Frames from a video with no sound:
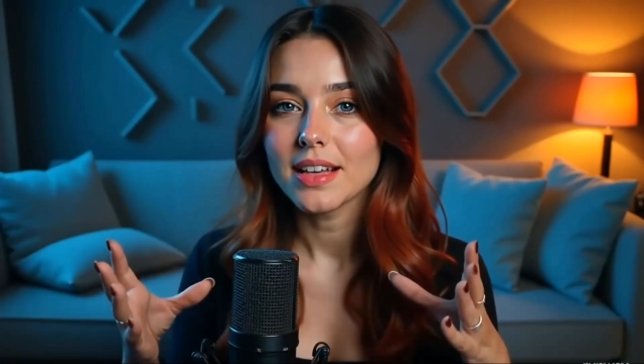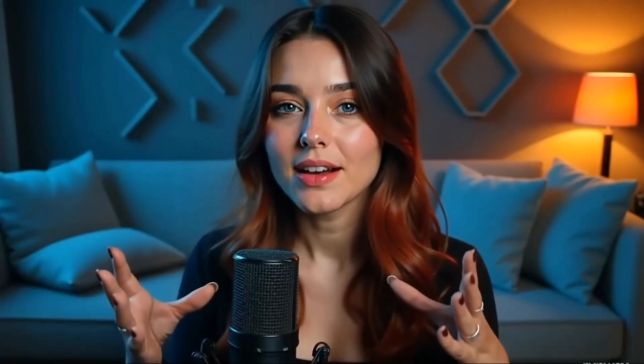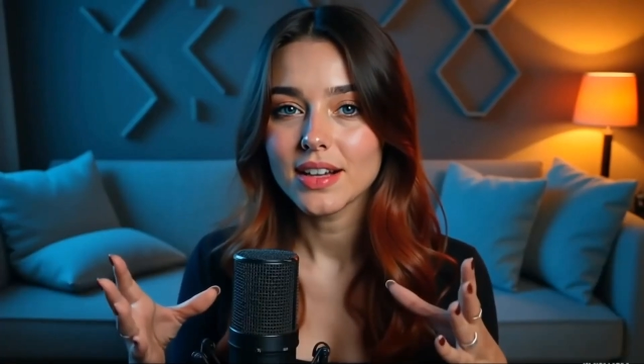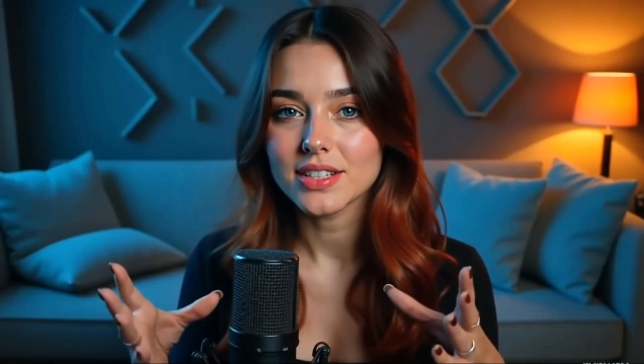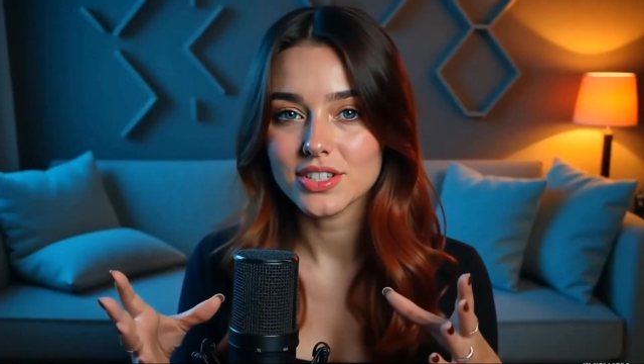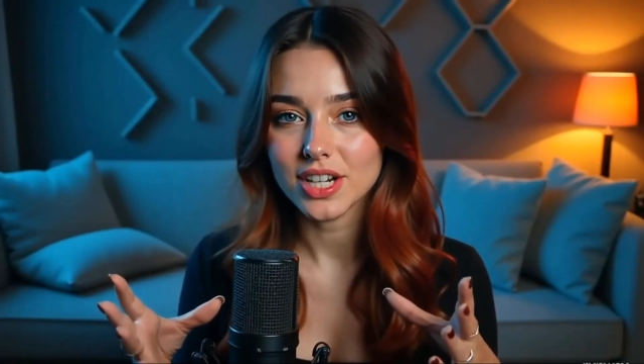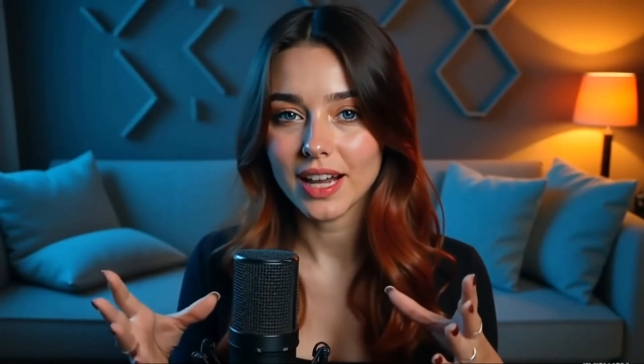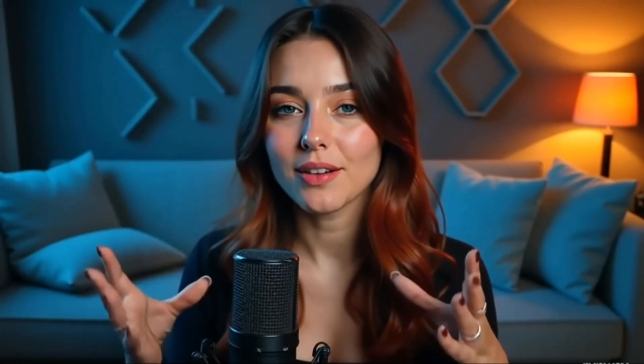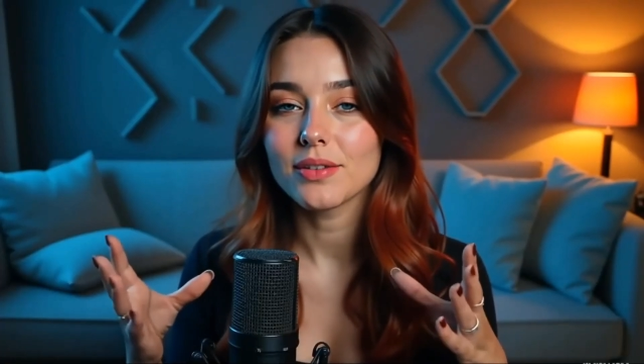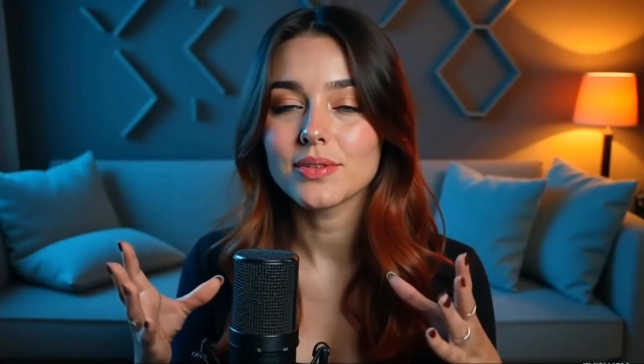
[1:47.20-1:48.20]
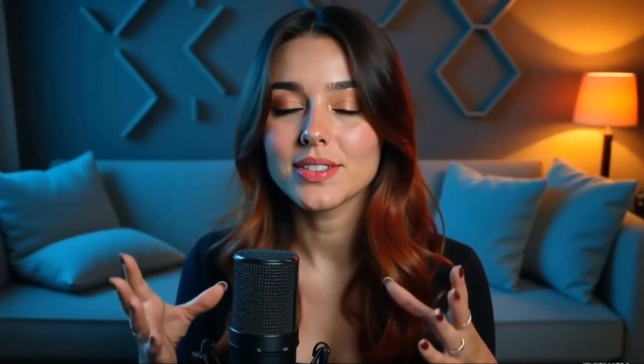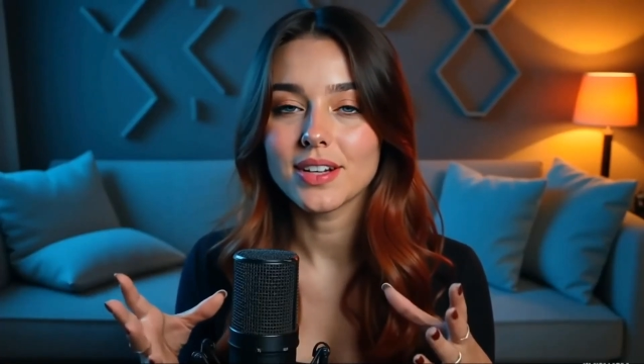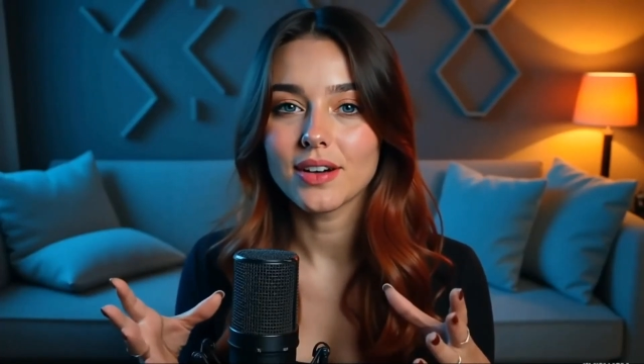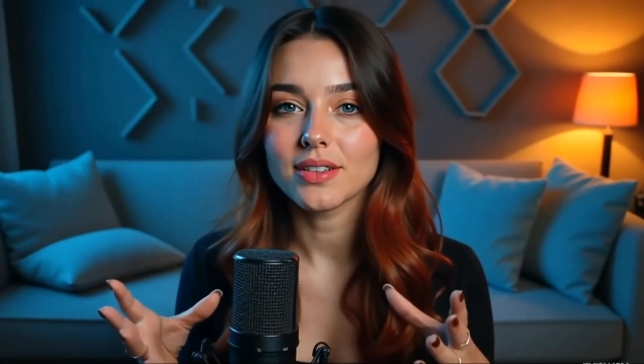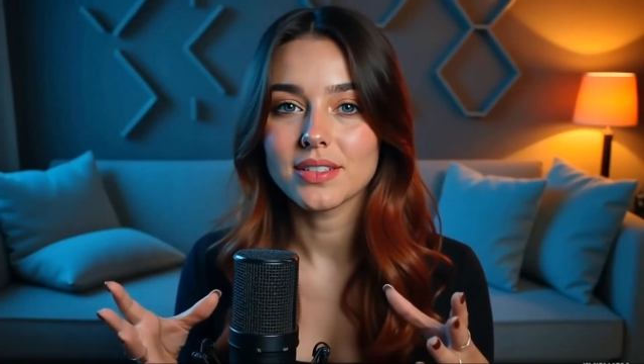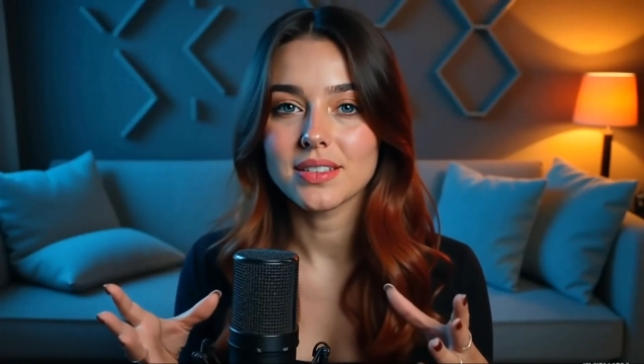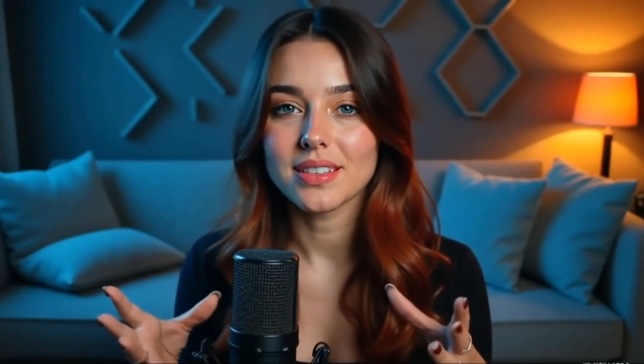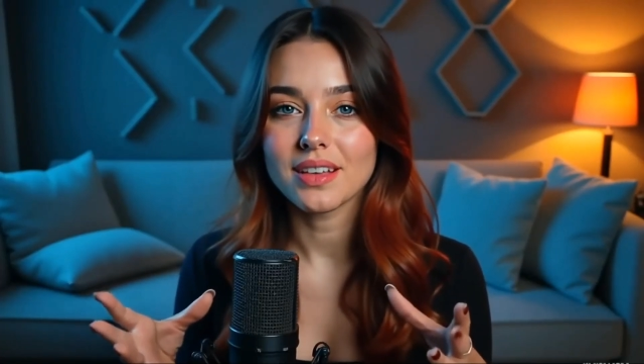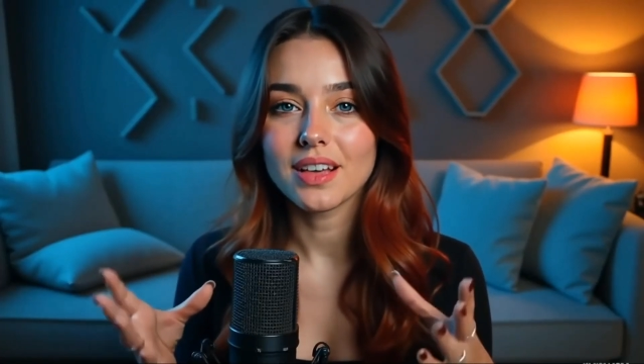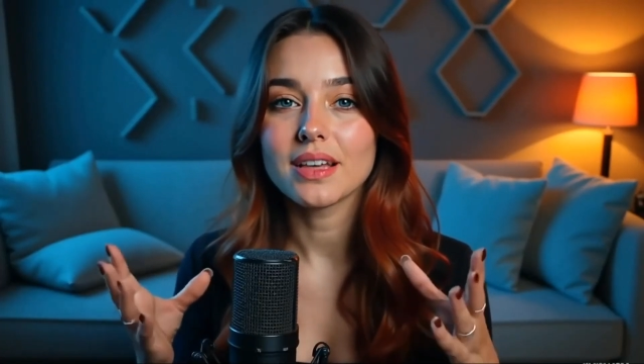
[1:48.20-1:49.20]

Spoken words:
Now let's check out the results.